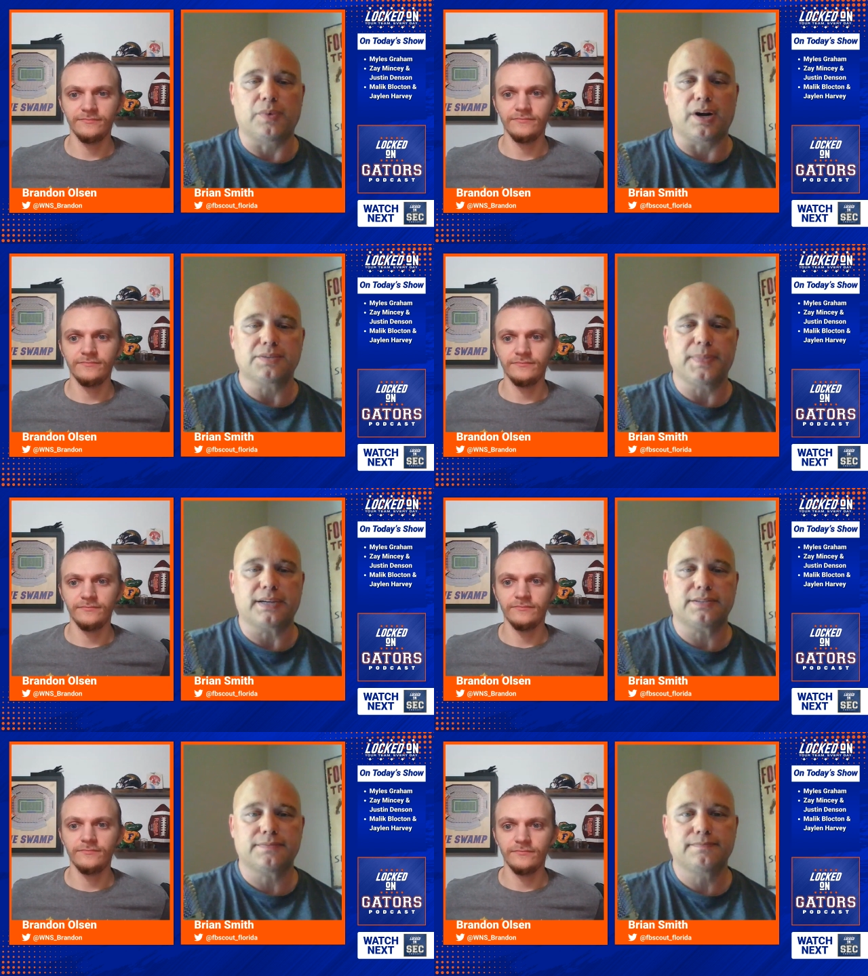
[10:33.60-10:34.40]

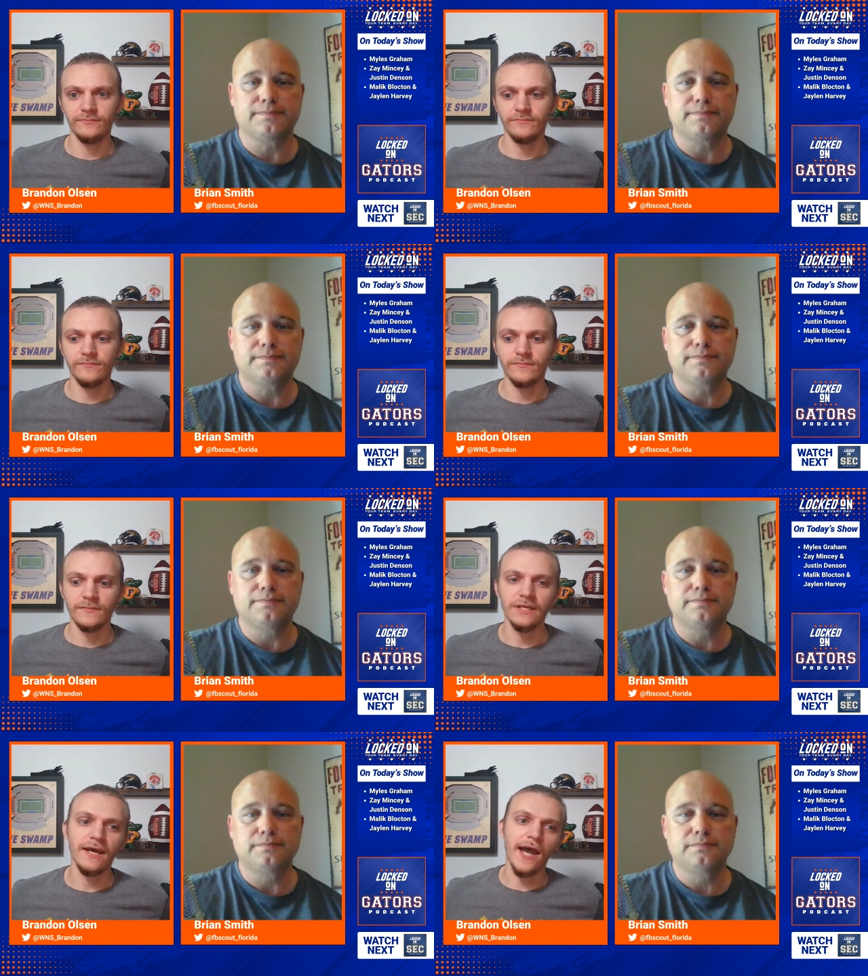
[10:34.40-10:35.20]
Speaker 1: prospect.
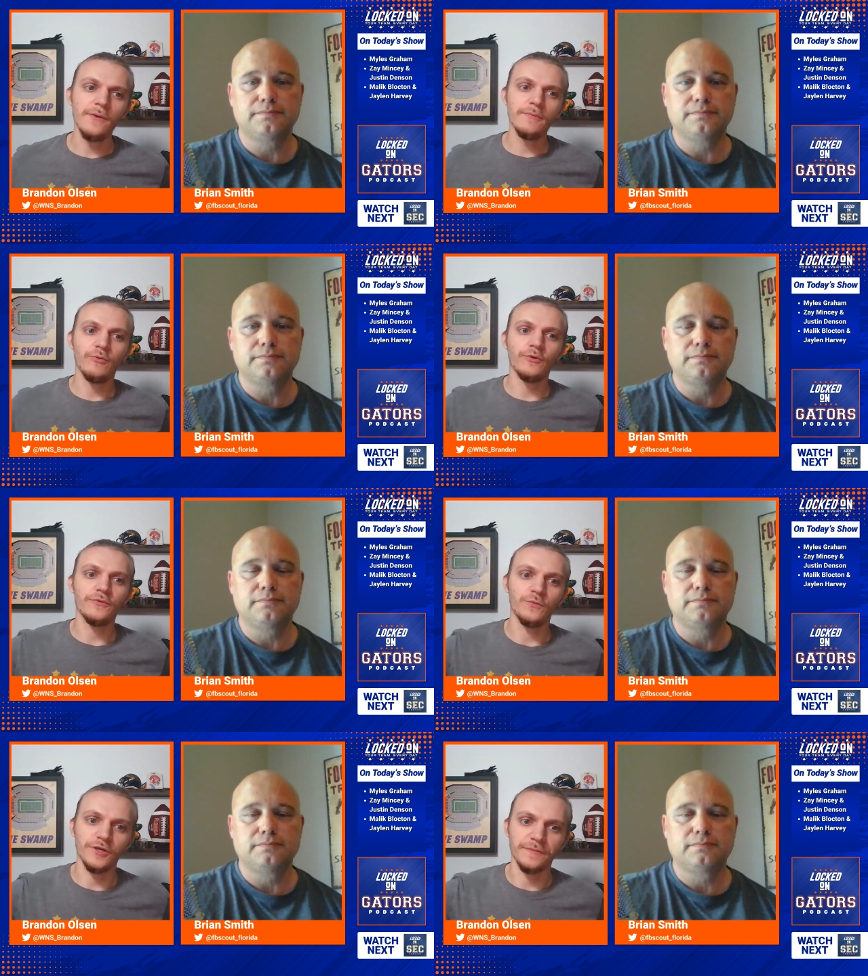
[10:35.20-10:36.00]
Speaker 2: How
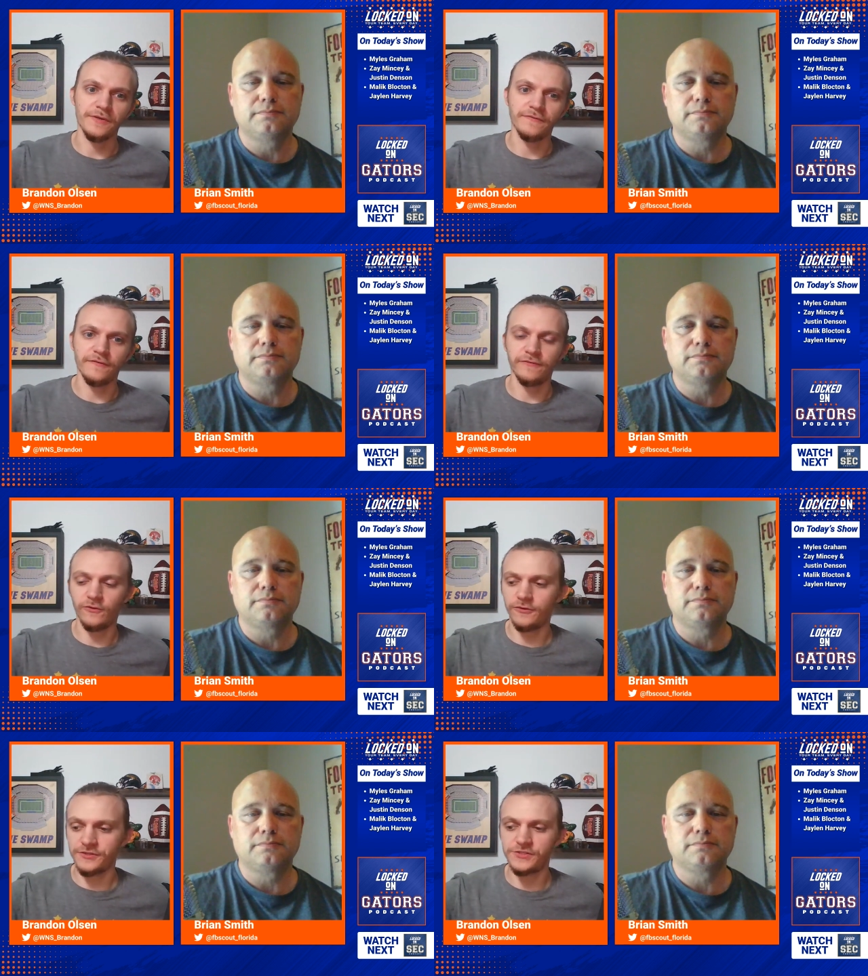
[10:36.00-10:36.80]
important would it be for
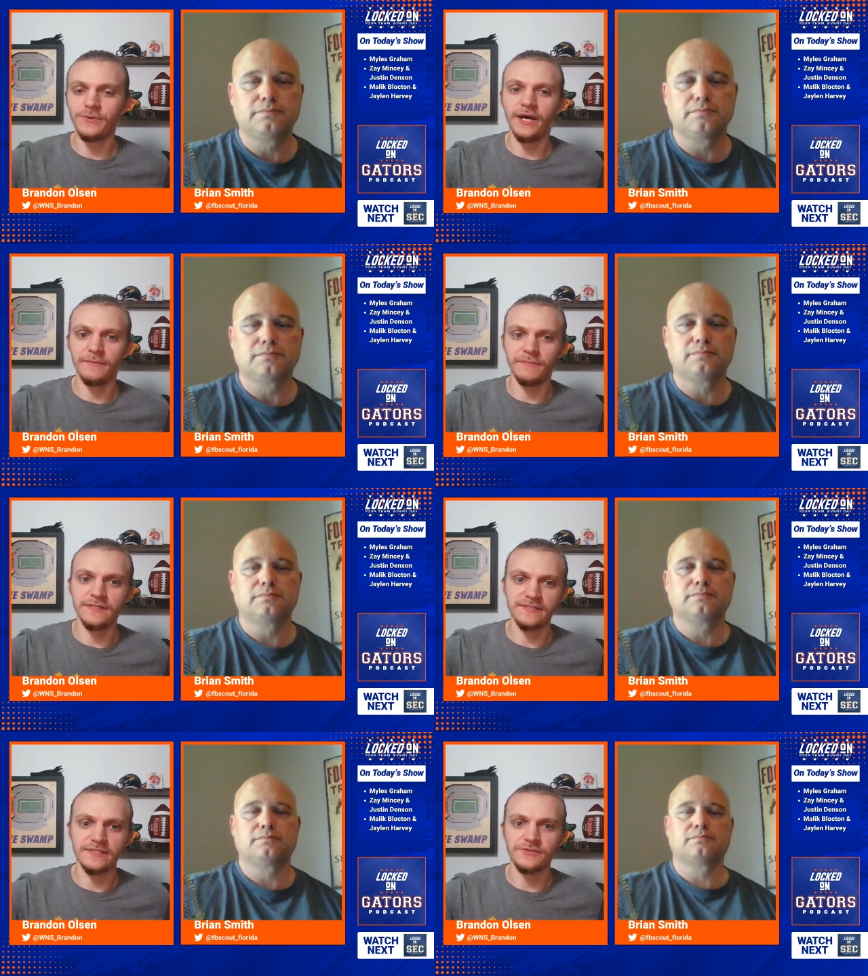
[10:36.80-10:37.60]
Florida to add
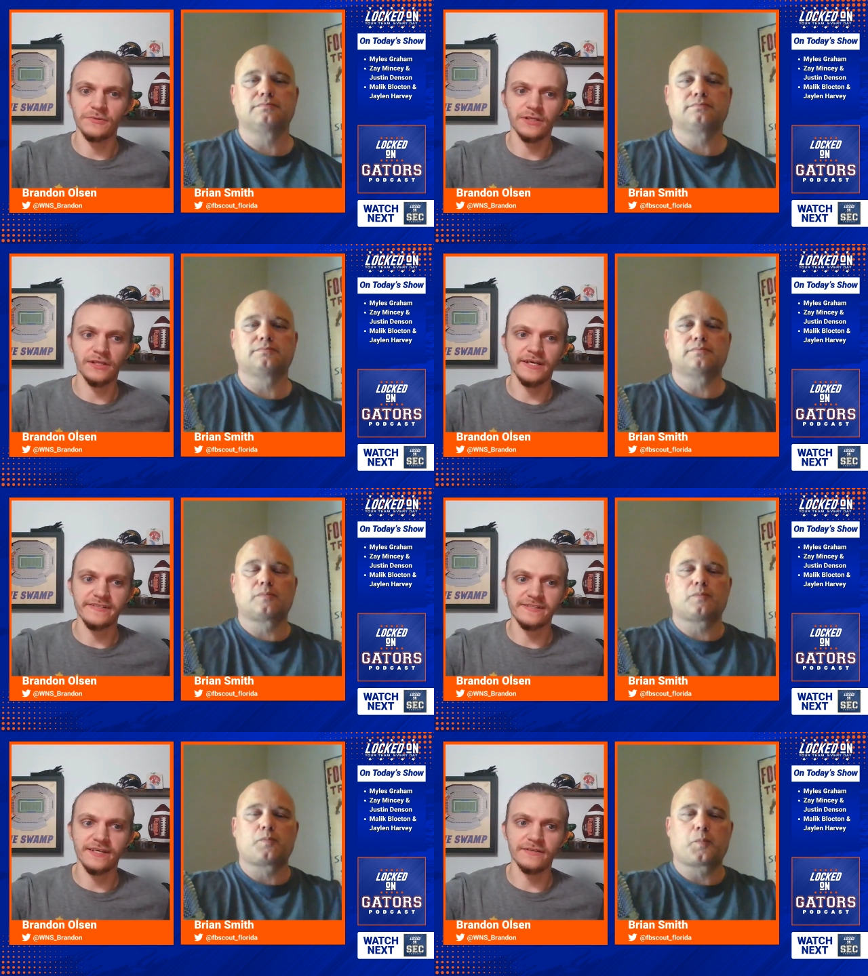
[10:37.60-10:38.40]
Mincey to a
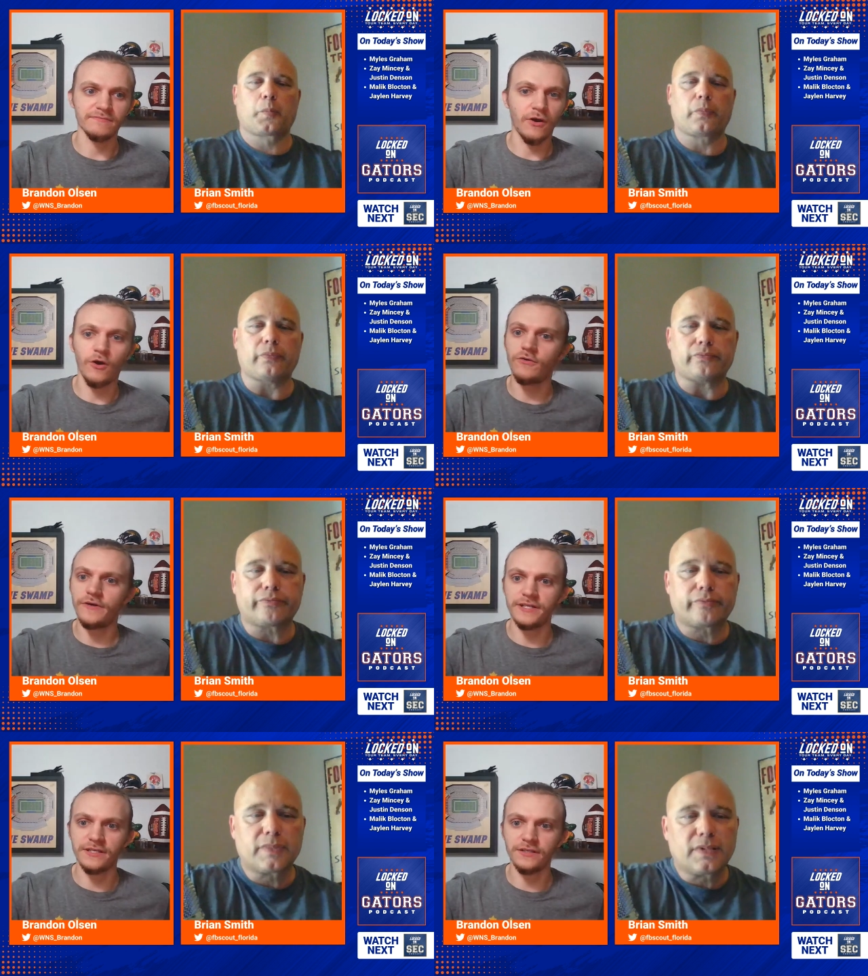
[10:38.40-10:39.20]
class that
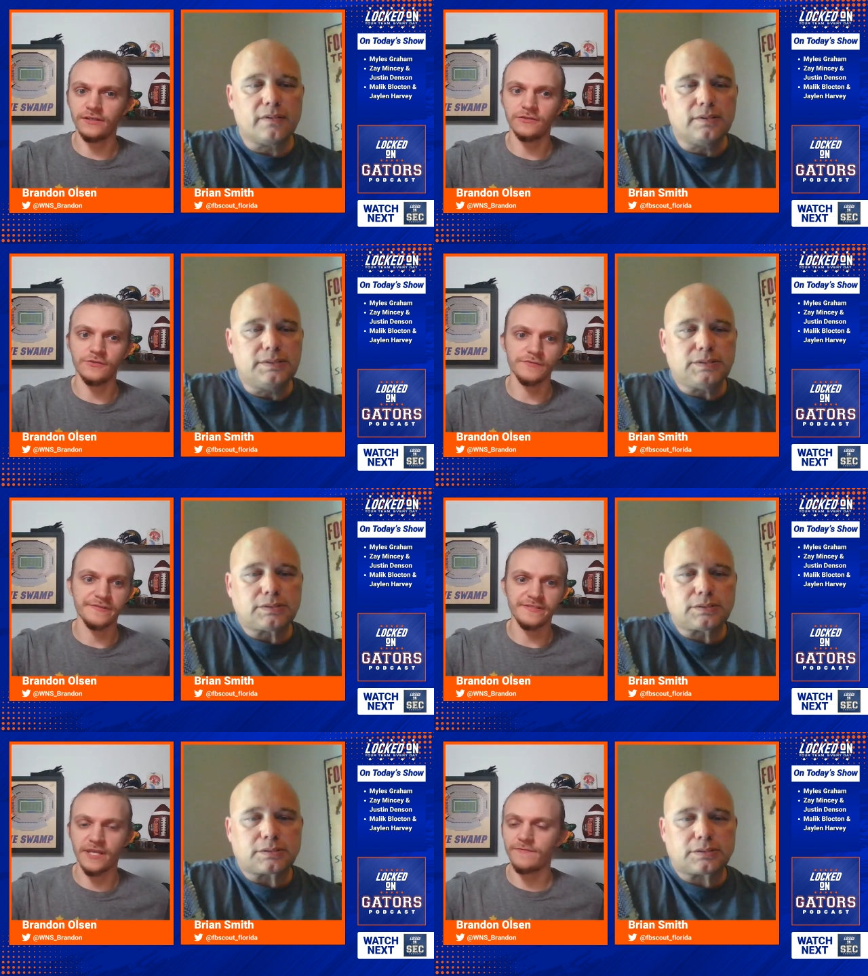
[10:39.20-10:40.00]
already includes
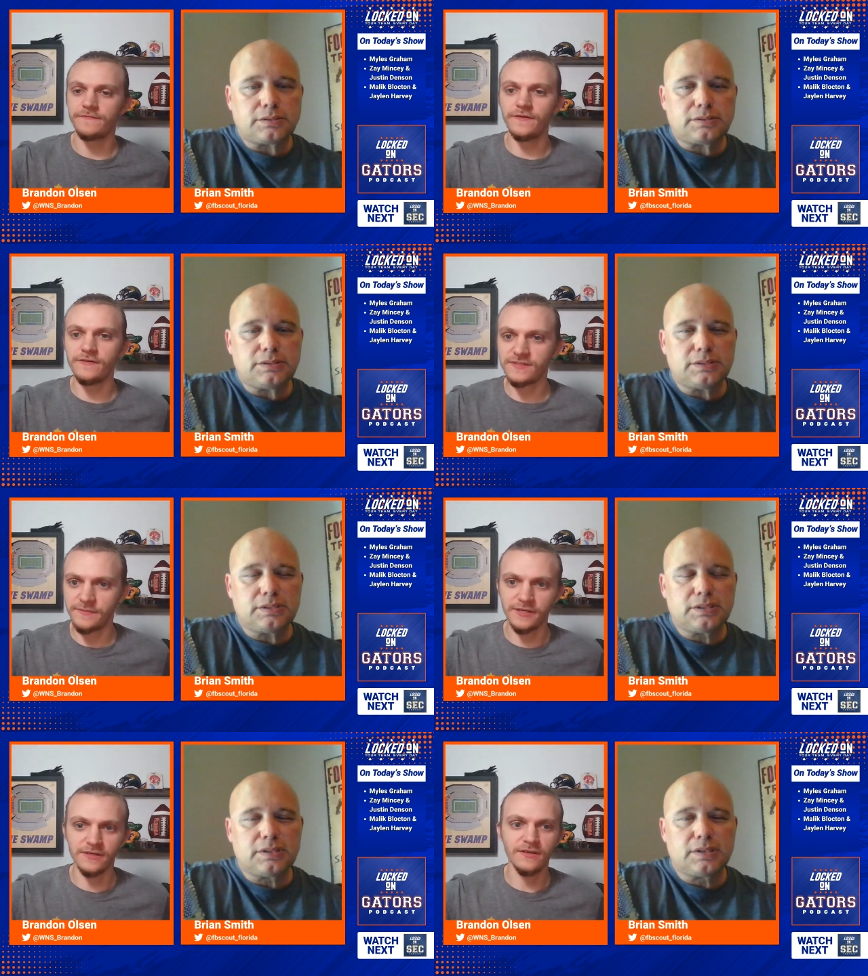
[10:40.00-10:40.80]
Xavier
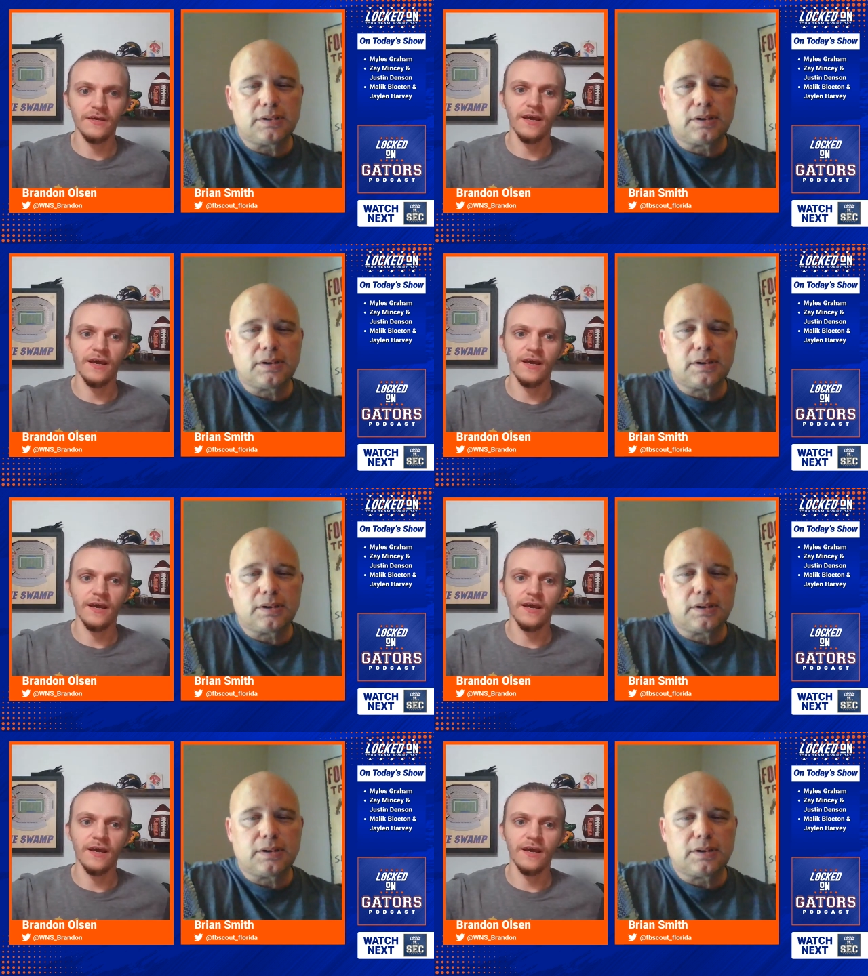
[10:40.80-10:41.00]
Filsimi,